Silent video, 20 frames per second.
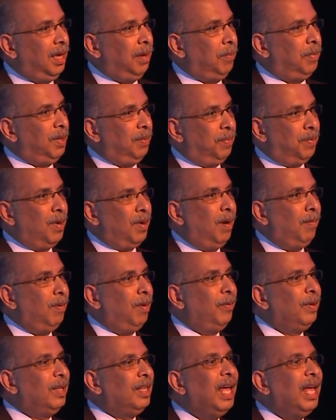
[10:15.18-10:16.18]
But the
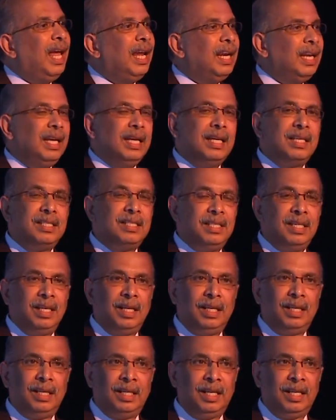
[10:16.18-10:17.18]
problem with that is,
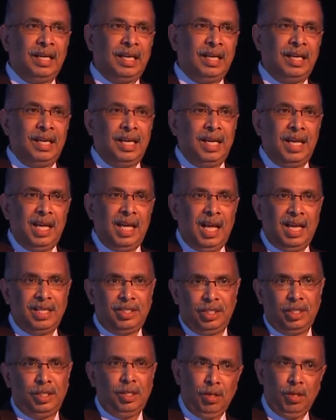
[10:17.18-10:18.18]

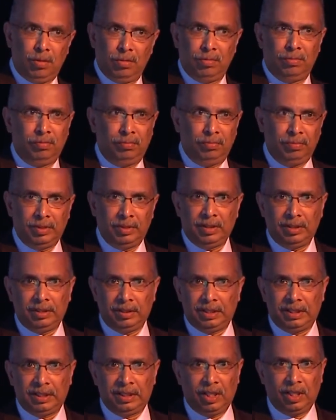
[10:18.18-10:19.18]
as you know,
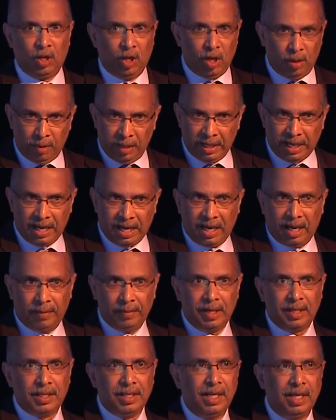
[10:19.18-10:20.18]
in global
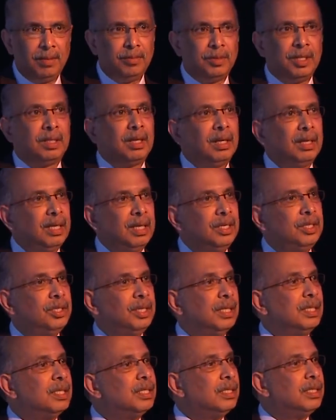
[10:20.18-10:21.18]
economic terms and
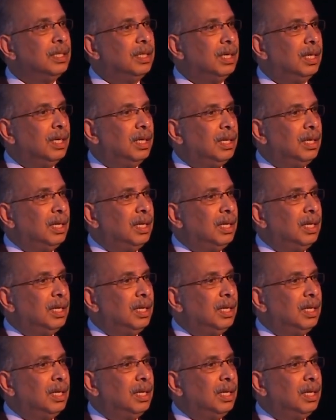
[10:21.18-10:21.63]
conditions,